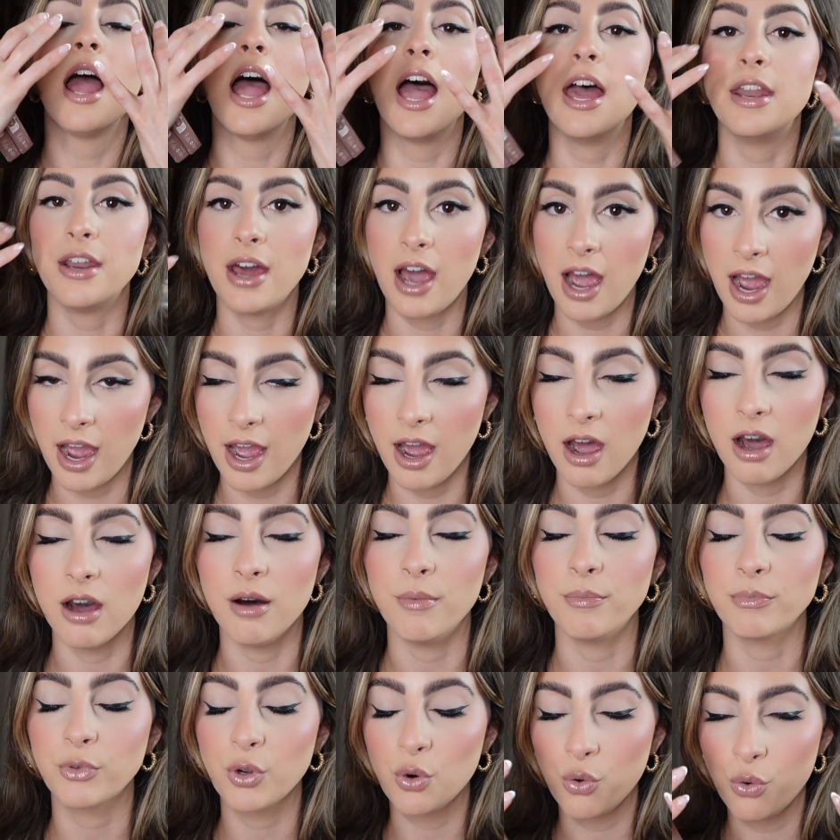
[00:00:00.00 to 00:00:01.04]
and
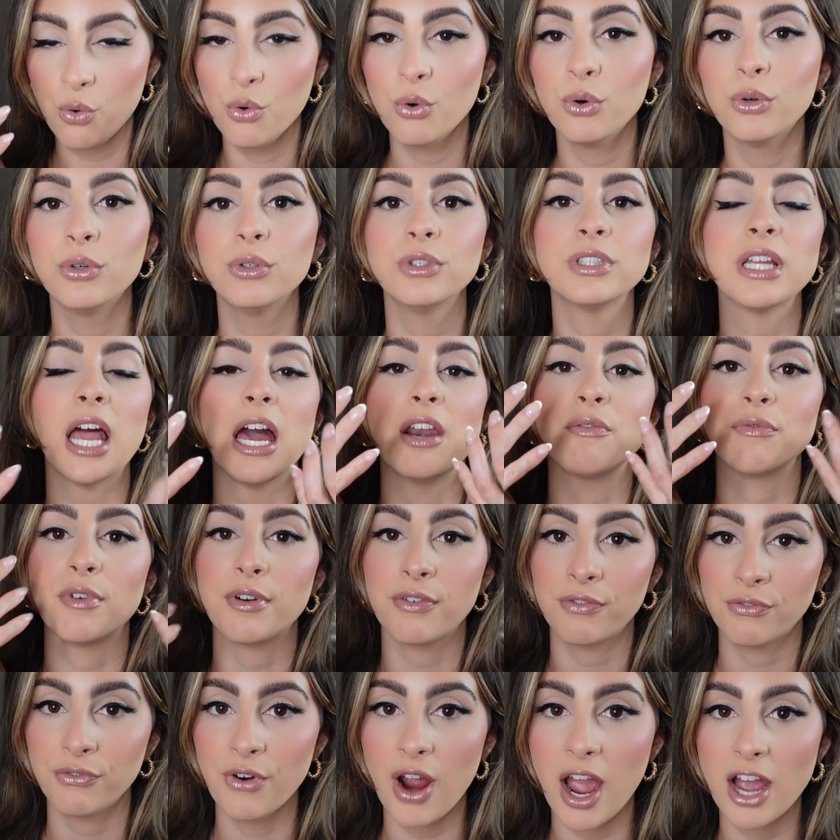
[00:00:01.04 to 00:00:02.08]

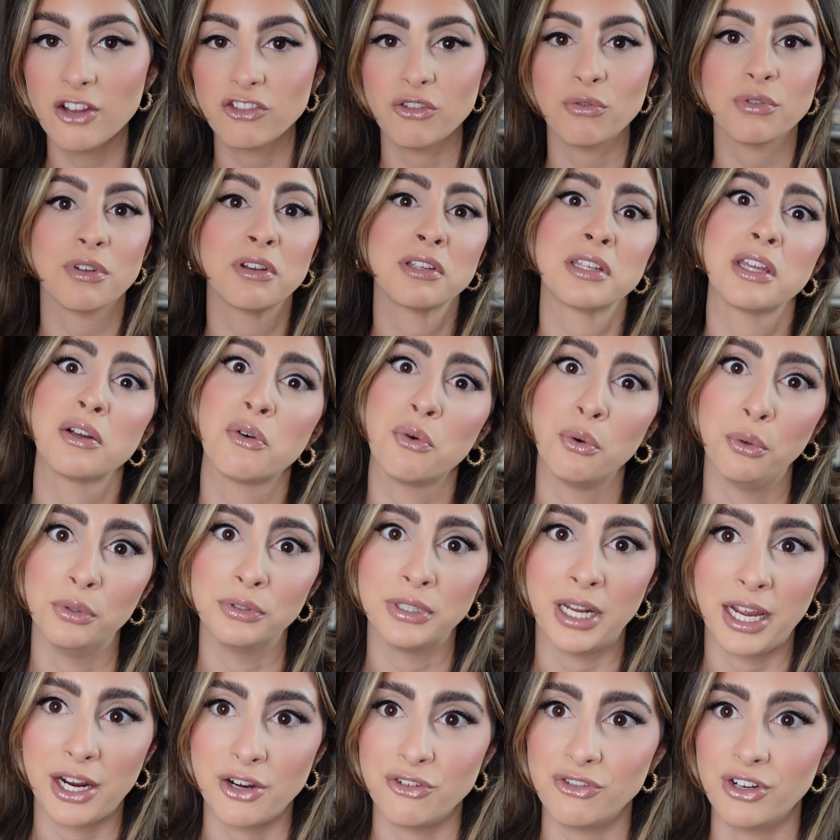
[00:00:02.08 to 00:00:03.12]
refreshed. I was gonna say cool and
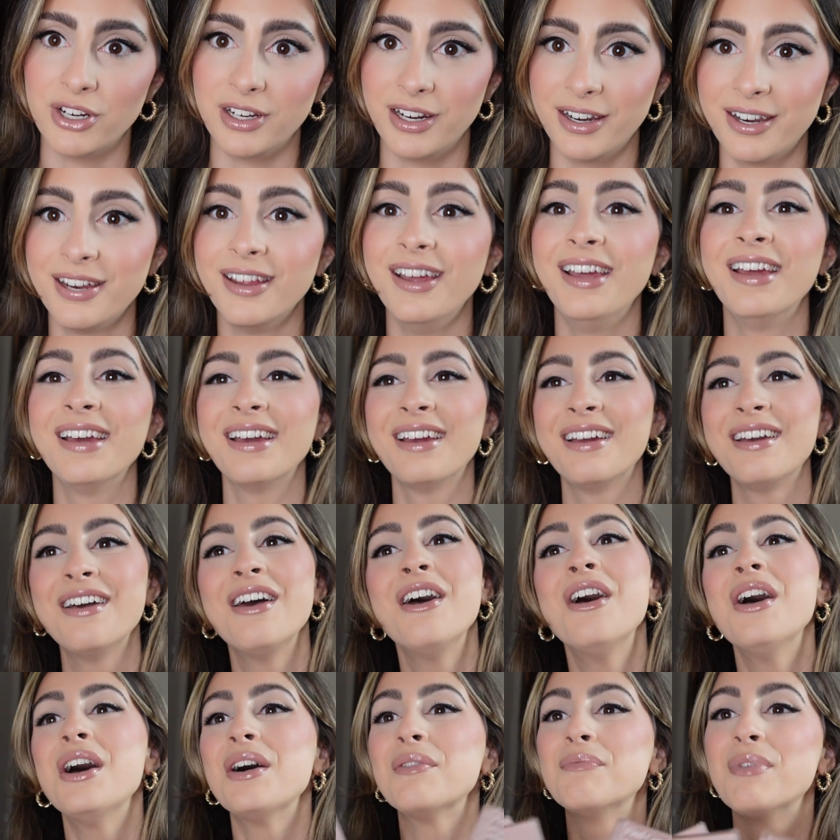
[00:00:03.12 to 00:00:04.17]
hydrated.
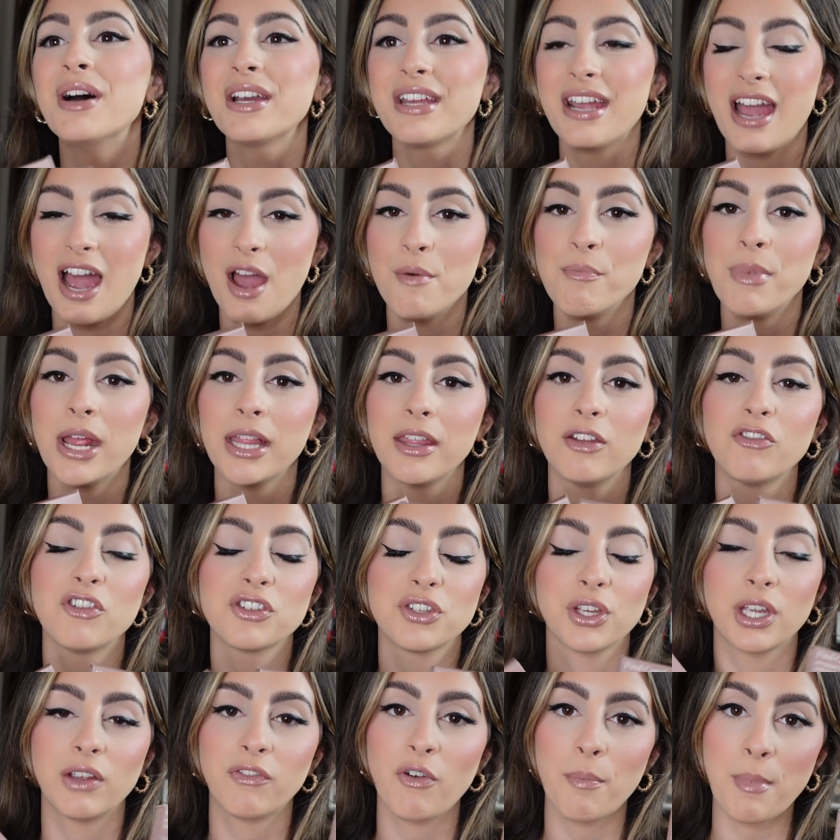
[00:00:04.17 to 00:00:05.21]
But yeah, I'm mainly just
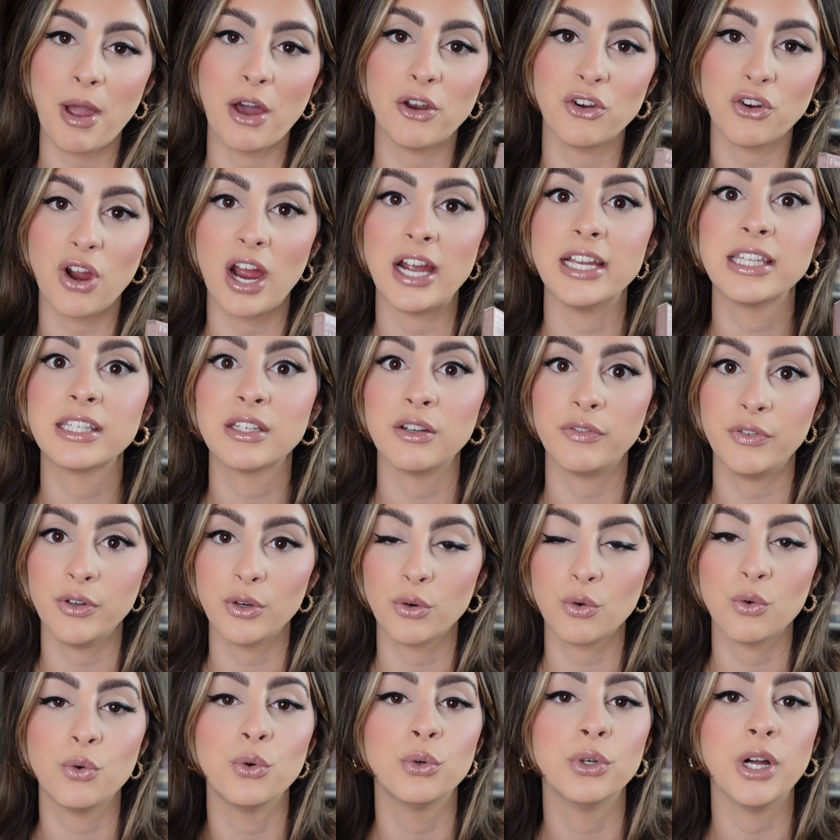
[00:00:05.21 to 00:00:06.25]
looking for my under eyes to feel
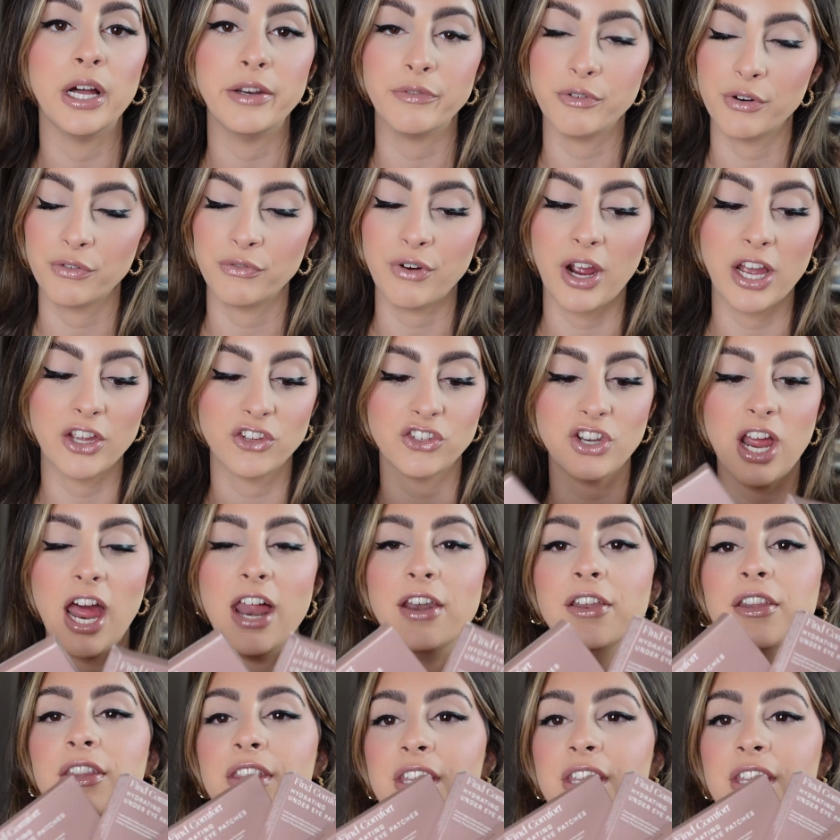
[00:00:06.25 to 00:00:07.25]
cool and refreshed, and